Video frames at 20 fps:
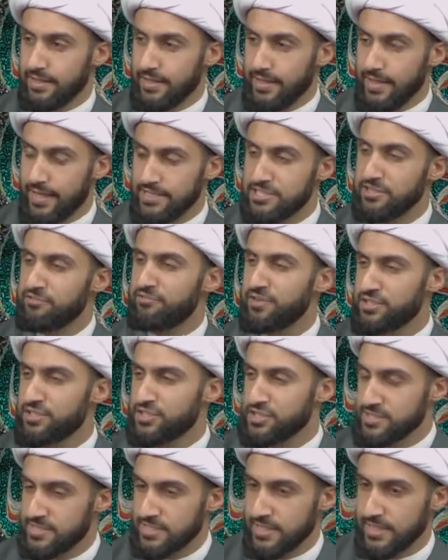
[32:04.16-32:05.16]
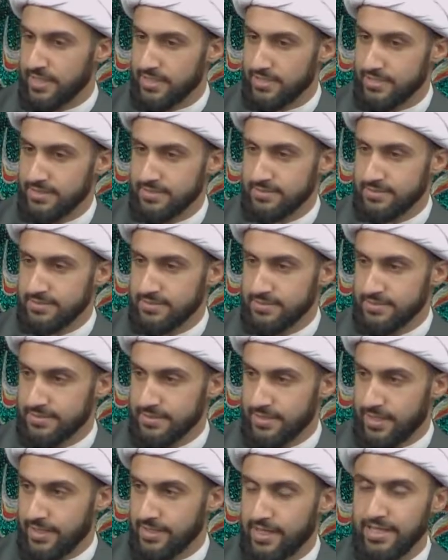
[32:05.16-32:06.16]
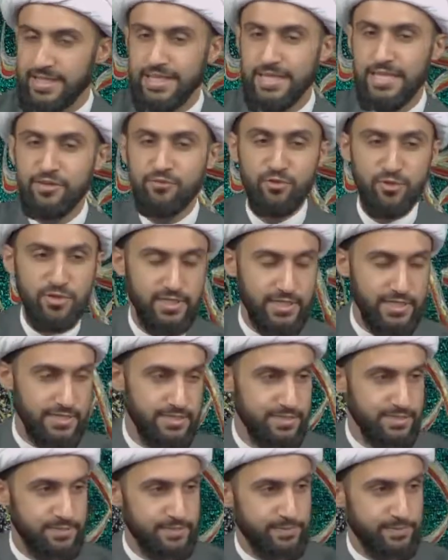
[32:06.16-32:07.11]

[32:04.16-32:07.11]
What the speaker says: a deficiency in it, an evil in it.